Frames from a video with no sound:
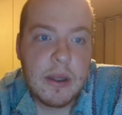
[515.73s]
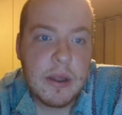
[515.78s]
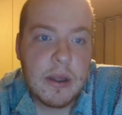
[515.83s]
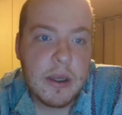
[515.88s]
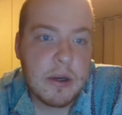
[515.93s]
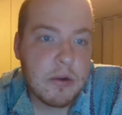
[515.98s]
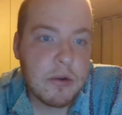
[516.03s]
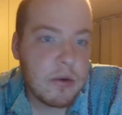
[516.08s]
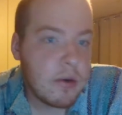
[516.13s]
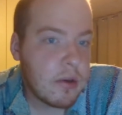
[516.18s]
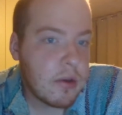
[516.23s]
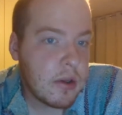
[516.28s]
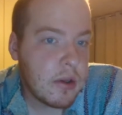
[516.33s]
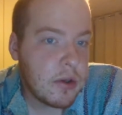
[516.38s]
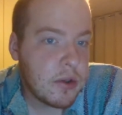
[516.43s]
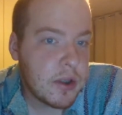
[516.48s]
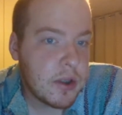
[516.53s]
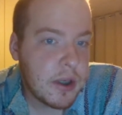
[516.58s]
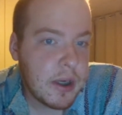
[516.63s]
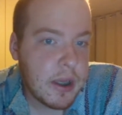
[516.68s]
They grew
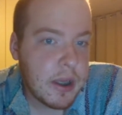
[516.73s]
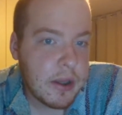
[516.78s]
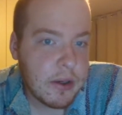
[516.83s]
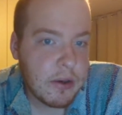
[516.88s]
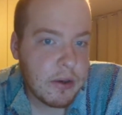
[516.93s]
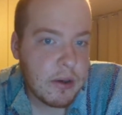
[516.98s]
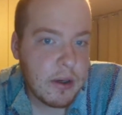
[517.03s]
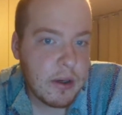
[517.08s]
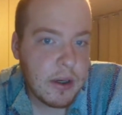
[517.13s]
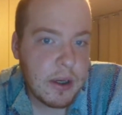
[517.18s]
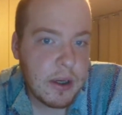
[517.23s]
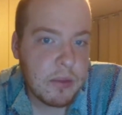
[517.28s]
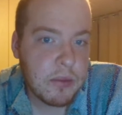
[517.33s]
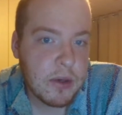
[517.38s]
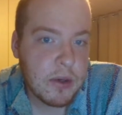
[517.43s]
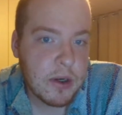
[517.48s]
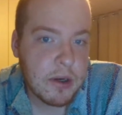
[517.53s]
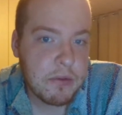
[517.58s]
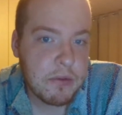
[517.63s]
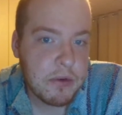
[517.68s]
close together and
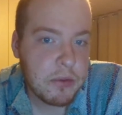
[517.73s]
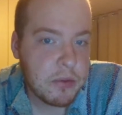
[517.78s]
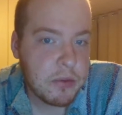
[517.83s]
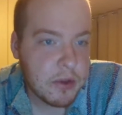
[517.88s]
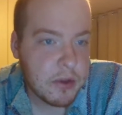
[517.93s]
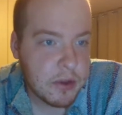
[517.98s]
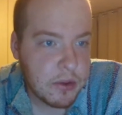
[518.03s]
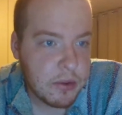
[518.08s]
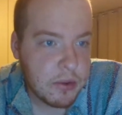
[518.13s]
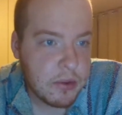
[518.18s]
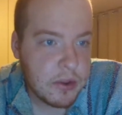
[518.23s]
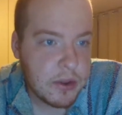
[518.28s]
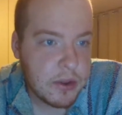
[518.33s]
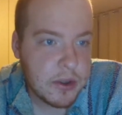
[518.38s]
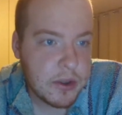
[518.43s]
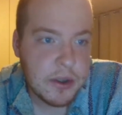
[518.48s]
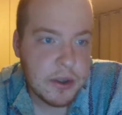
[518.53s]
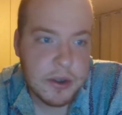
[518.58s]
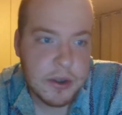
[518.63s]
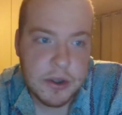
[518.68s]
were covered with
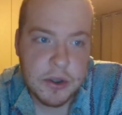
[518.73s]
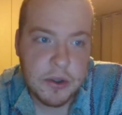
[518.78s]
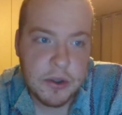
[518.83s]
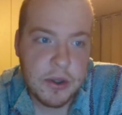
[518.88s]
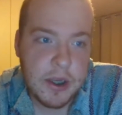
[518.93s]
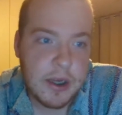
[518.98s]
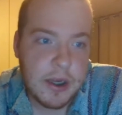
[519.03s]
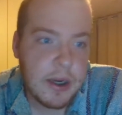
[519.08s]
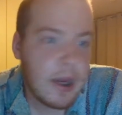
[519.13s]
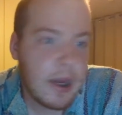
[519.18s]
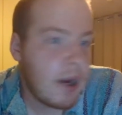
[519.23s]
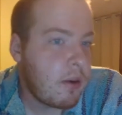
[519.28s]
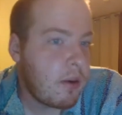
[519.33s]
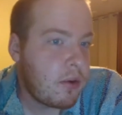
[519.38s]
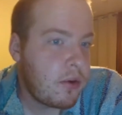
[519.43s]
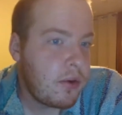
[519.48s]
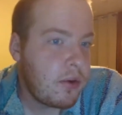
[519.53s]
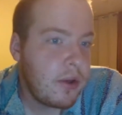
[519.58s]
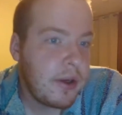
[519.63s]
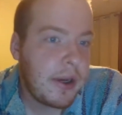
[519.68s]
thorns, so that
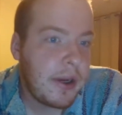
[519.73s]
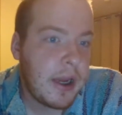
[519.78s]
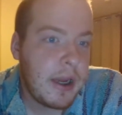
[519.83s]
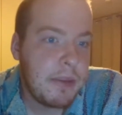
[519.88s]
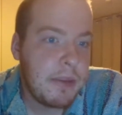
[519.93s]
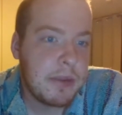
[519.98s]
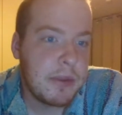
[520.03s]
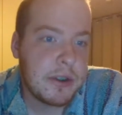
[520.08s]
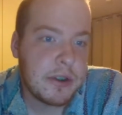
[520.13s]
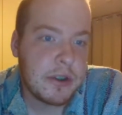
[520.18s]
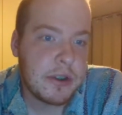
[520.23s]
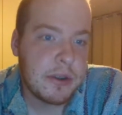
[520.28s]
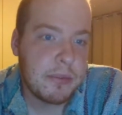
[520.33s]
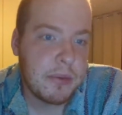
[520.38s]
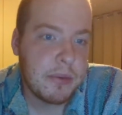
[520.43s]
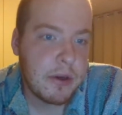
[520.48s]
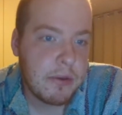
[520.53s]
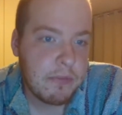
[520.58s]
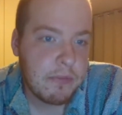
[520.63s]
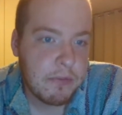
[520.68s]
Owl came and
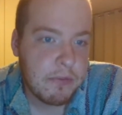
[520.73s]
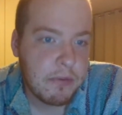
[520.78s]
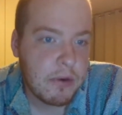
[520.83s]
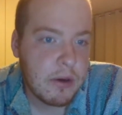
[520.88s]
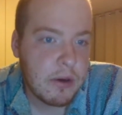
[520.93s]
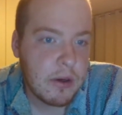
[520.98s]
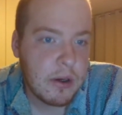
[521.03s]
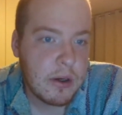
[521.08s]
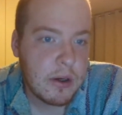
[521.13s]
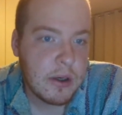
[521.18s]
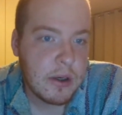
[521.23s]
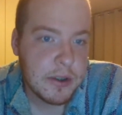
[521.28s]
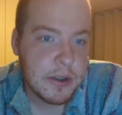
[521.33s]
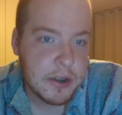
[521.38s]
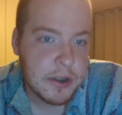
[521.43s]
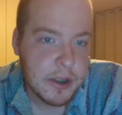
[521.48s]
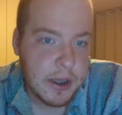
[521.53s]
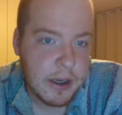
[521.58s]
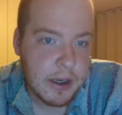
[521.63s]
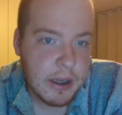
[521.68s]
stood before her and
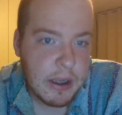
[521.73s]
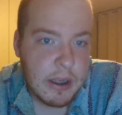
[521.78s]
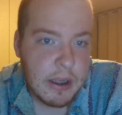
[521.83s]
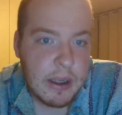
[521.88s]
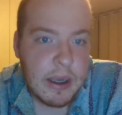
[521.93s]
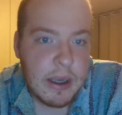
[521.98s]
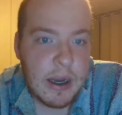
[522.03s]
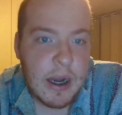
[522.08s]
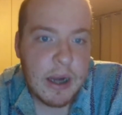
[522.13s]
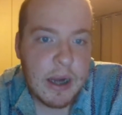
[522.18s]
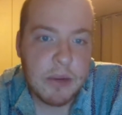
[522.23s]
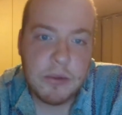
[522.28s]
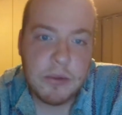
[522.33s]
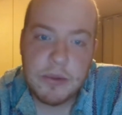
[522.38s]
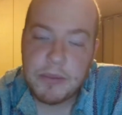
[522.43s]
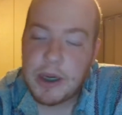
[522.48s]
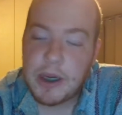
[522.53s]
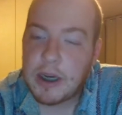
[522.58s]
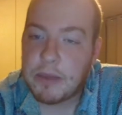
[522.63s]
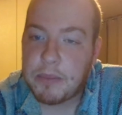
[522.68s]
said, I
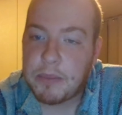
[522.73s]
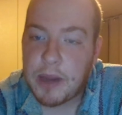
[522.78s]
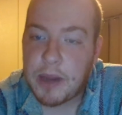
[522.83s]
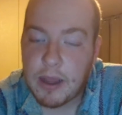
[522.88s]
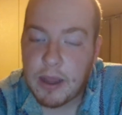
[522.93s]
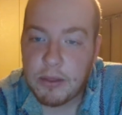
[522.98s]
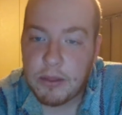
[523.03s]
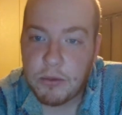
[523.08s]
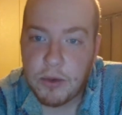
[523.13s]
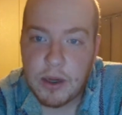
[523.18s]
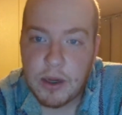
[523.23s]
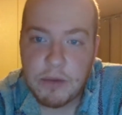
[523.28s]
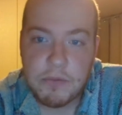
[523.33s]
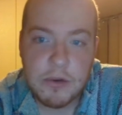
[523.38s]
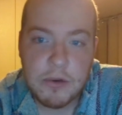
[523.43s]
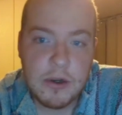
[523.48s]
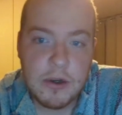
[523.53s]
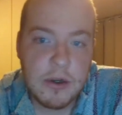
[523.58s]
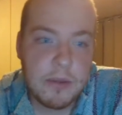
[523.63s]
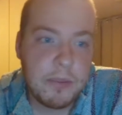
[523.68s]
will make a pathway
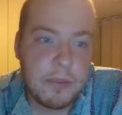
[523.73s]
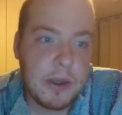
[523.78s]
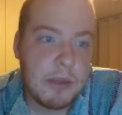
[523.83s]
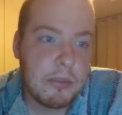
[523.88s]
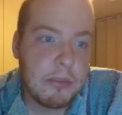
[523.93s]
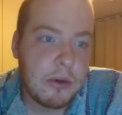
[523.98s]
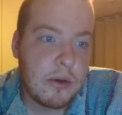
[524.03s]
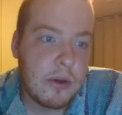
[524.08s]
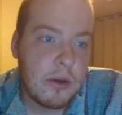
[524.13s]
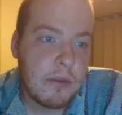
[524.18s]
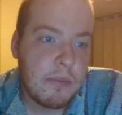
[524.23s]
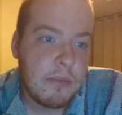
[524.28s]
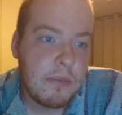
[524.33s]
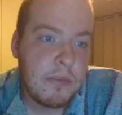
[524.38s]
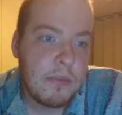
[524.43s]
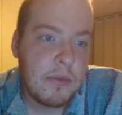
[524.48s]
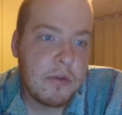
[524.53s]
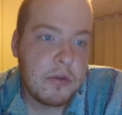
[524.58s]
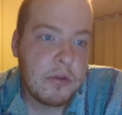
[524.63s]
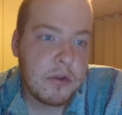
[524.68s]
for your people
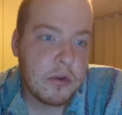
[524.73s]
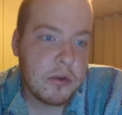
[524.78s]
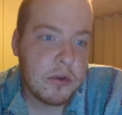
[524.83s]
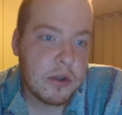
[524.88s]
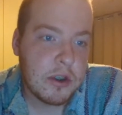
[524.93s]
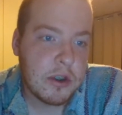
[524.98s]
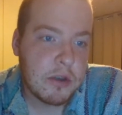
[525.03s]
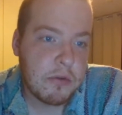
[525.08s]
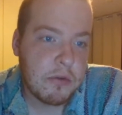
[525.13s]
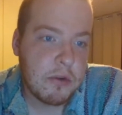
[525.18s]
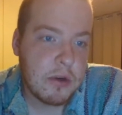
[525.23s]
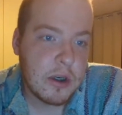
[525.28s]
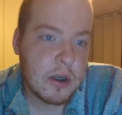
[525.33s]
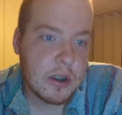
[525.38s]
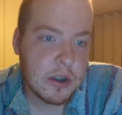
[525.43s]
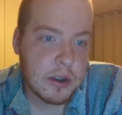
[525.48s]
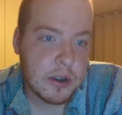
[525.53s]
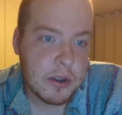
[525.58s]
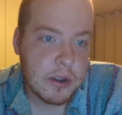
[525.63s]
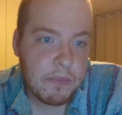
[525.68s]
through this
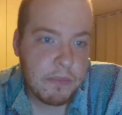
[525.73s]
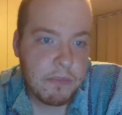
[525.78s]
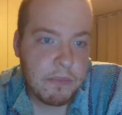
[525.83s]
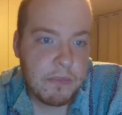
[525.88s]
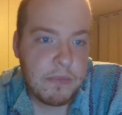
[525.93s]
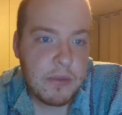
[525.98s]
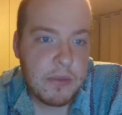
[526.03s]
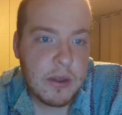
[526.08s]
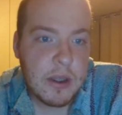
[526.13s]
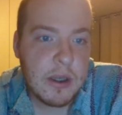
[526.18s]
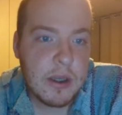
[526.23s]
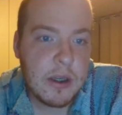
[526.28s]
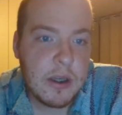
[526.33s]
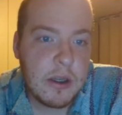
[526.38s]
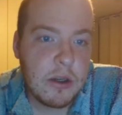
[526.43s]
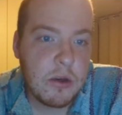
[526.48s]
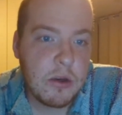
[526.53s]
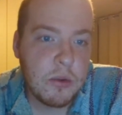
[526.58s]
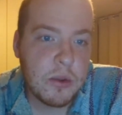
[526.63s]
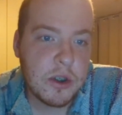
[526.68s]
forest.
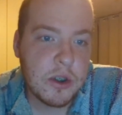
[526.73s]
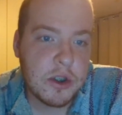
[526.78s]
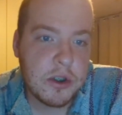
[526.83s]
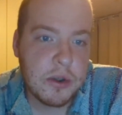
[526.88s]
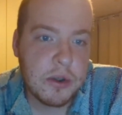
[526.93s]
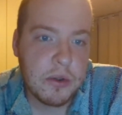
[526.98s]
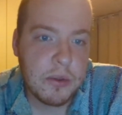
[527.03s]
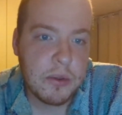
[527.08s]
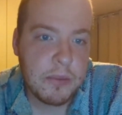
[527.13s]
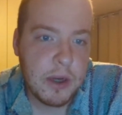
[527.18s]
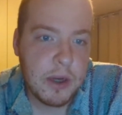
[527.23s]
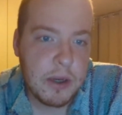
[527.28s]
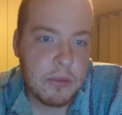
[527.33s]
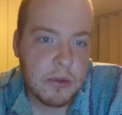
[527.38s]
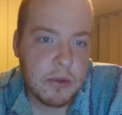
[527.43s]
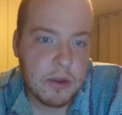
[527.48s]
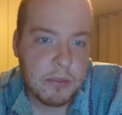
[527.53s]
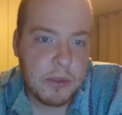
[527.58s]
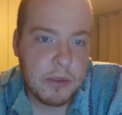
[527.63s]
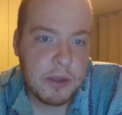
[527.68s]
Any who wish to remain
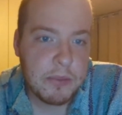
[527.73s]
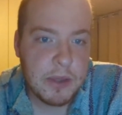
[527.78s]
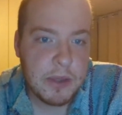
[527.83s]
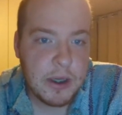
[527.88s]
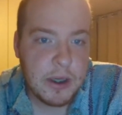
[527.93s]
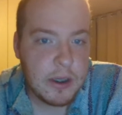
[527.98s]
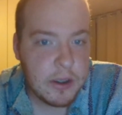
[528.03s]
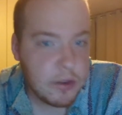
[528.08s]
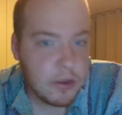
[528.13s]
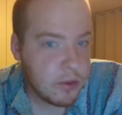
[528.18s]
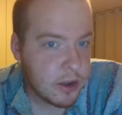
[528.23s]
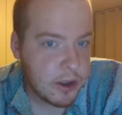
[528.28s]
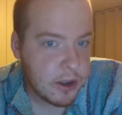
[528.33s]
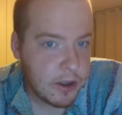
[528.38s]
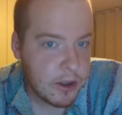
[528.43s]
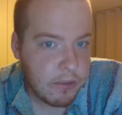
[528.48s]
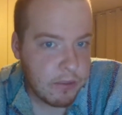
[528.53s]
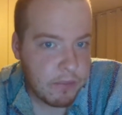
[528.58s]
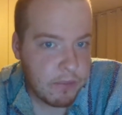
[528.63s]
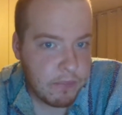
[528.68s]
with me may do
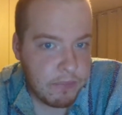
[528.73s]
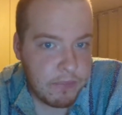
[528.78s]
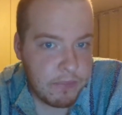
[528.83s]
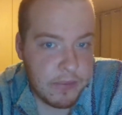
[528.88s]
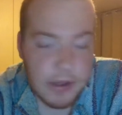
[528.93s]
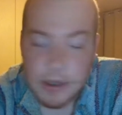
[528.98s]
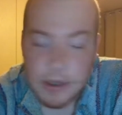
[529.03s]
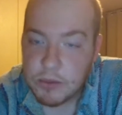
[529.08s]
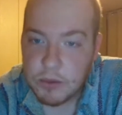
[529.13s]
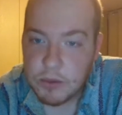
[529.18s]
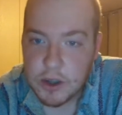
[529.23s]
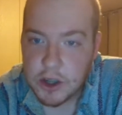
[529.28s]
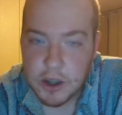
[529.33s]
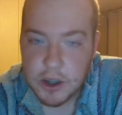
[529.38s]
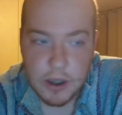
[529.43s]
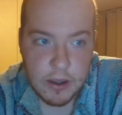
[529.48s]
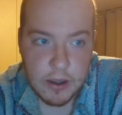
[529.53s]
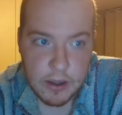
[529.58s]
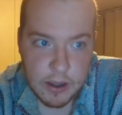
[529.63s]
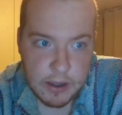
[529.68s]
so, and we
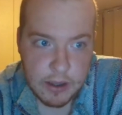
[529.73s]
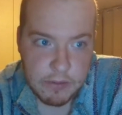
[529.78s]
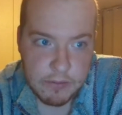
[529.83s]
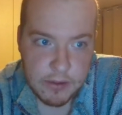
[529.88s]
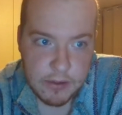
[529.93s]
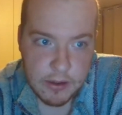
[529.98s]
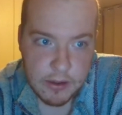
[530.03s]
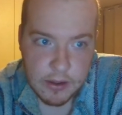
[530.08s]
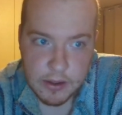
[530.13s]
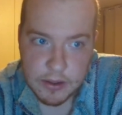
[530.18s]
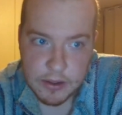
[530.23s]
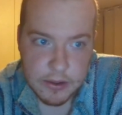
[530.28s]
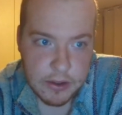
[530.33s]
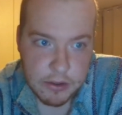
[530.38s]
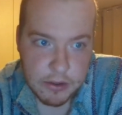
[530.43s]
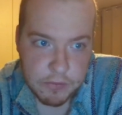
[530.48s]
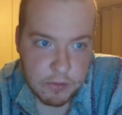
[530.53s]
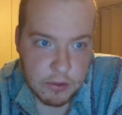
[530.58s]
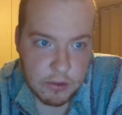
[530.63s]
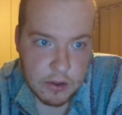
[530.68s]
shall live in
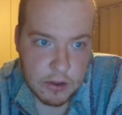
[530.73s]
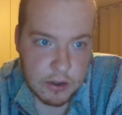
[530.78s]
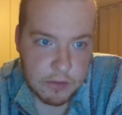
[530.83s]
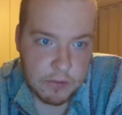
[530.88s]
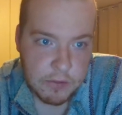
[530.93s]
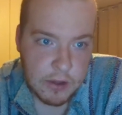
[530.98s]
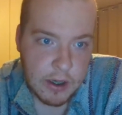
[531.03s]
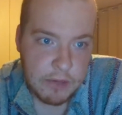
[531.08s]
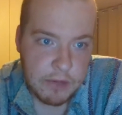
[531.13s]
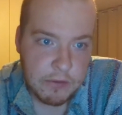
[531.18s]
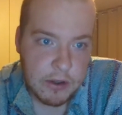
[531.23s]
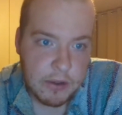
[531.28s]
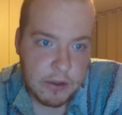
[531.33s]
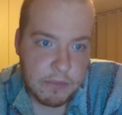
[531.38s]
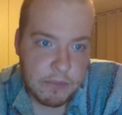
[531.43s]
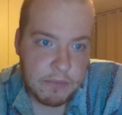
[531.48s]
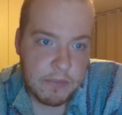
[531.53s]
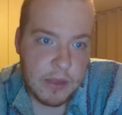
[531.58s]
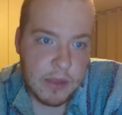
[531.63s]
this forest forever.